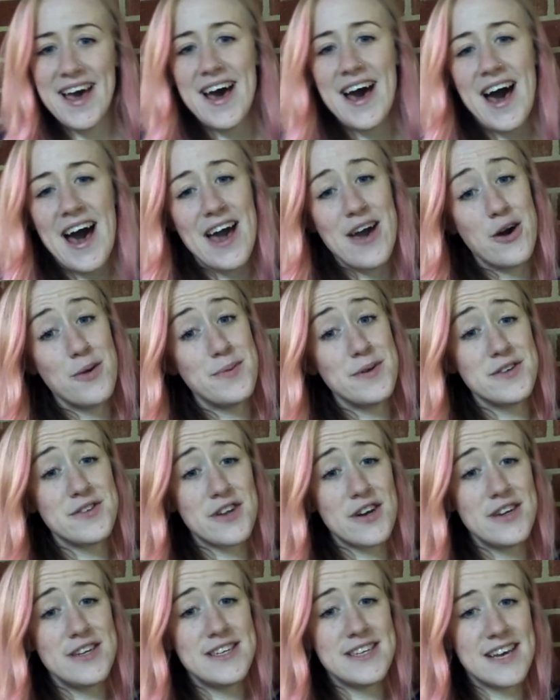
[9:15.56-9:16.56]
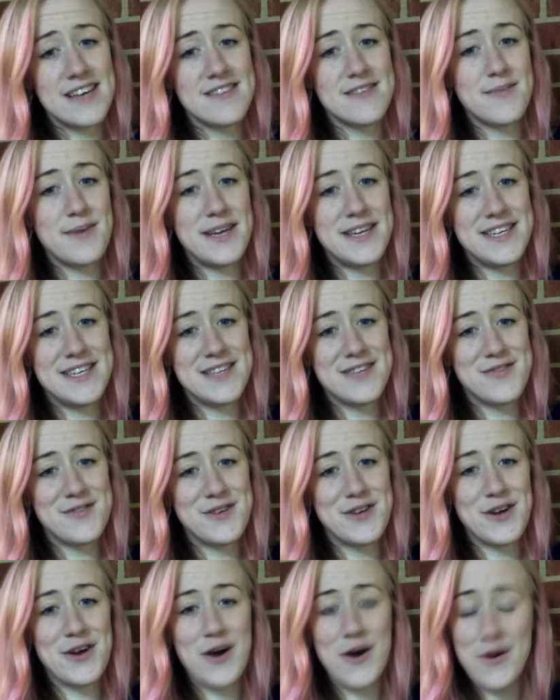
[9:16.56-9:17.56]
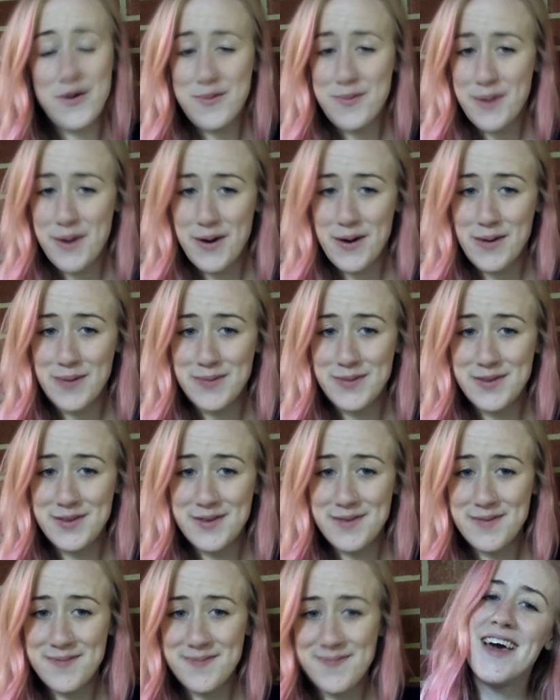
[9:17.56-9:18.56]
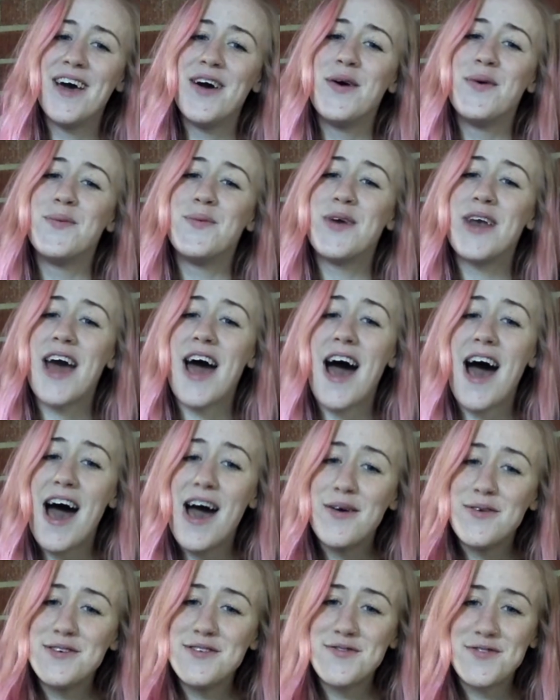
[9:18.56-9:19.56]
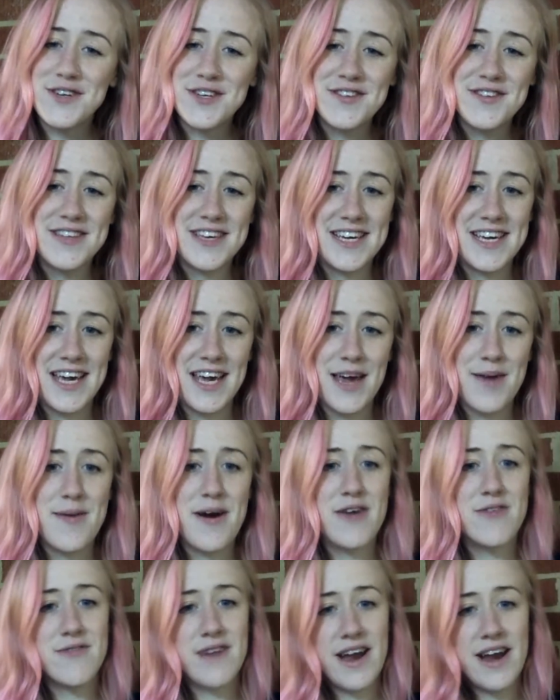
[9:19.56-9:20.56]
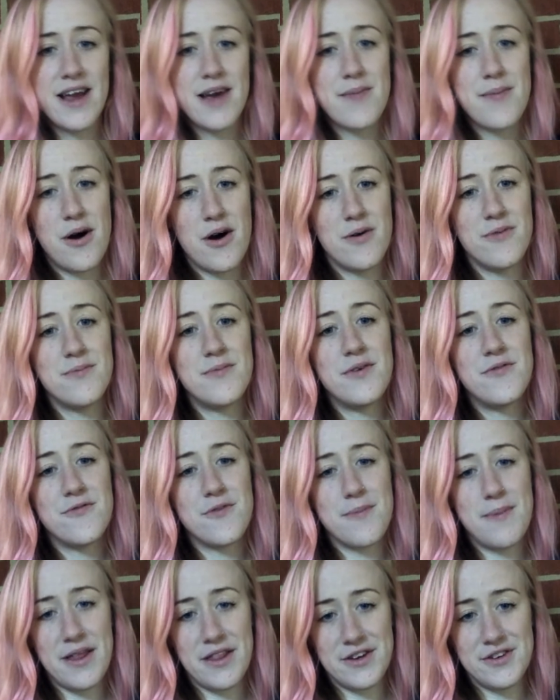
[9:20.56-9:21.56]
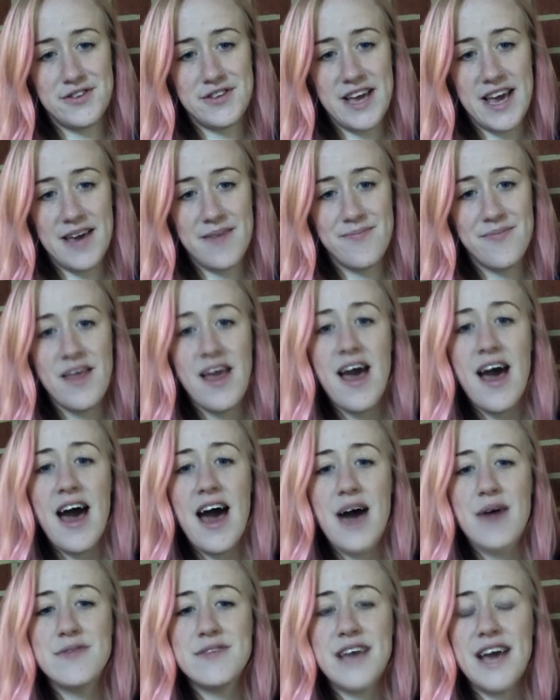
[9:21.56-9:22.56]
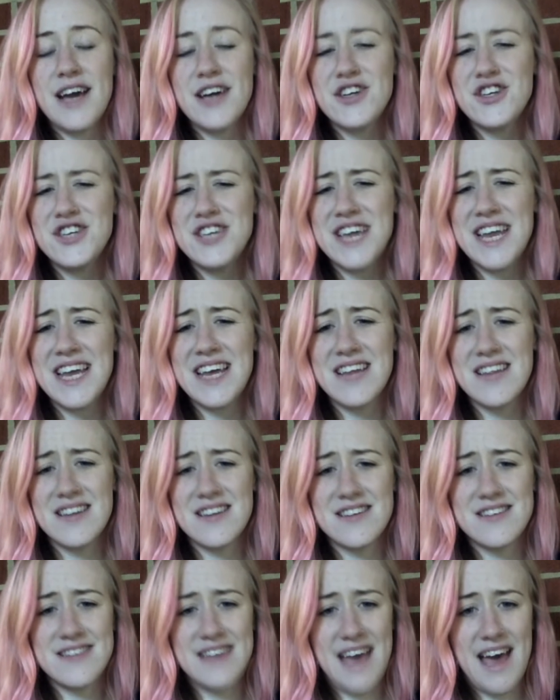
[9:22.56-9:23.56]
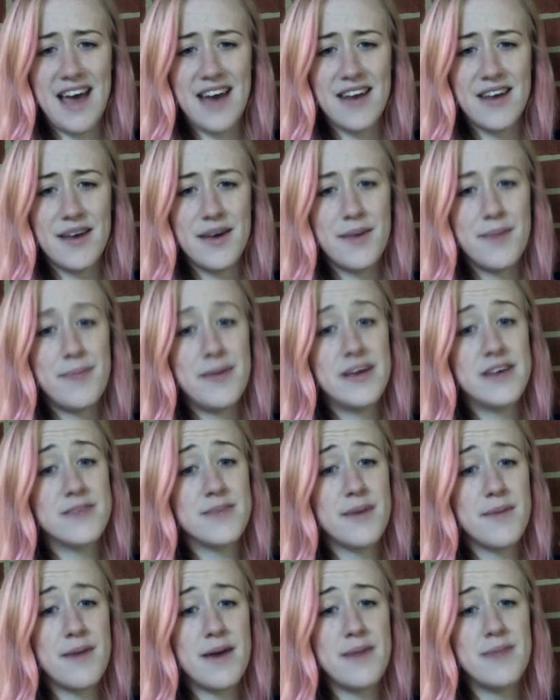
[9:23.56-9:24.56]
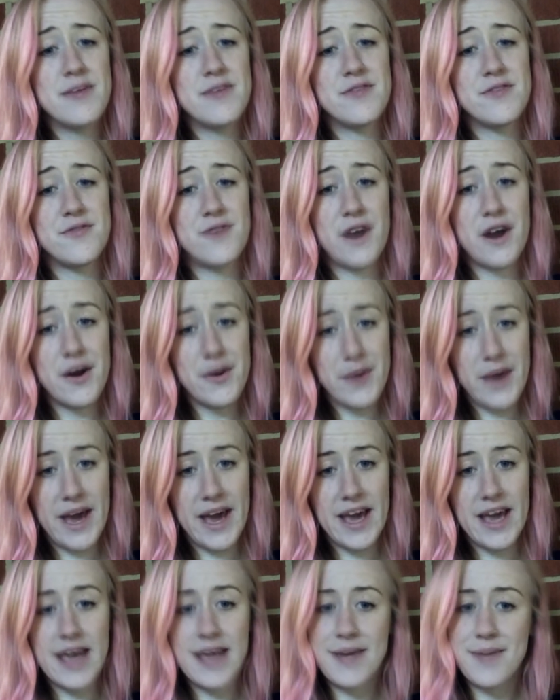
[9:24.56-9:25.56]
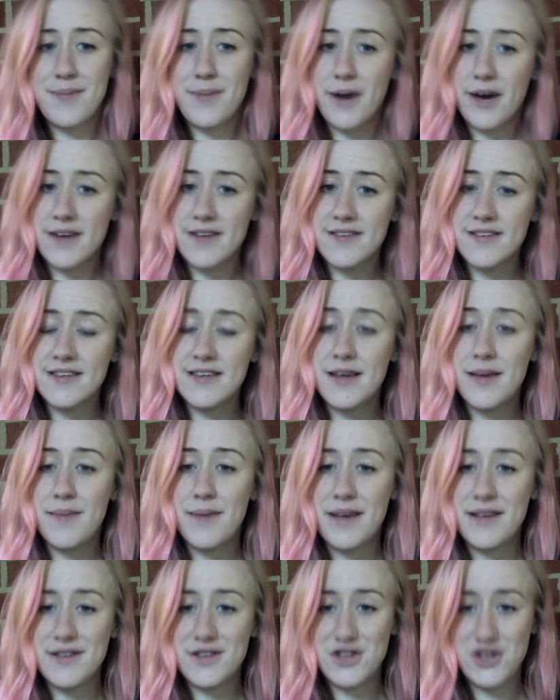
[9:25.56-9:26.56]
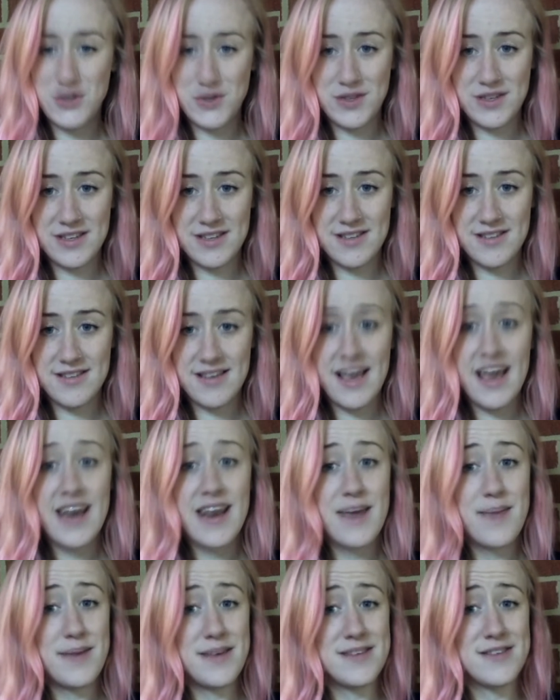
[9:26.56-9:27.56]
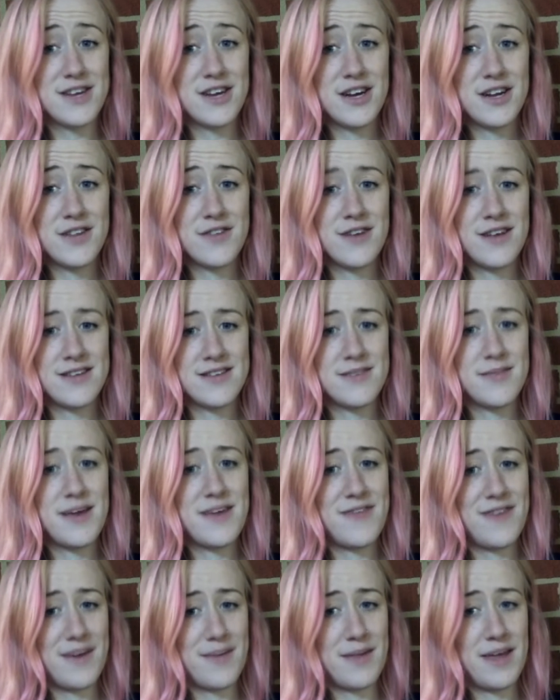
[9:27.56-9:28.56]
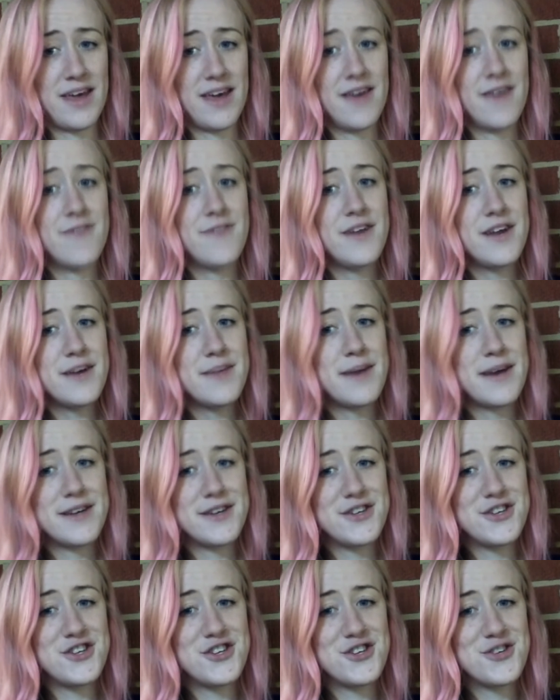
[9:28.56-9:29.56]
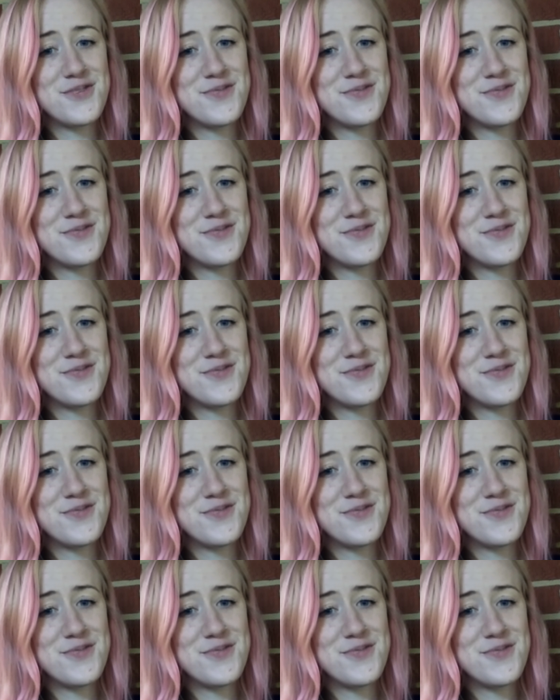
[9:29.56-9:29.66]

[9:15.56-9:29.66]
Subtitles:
I hope you're starting to get some ideas for your own poems. When I was first thinking about writing a poem for Mother's Day, I was actually getting a little sad because my mom lives far away in Boston, Massachusetts, and I miss her and the rest of my family very much.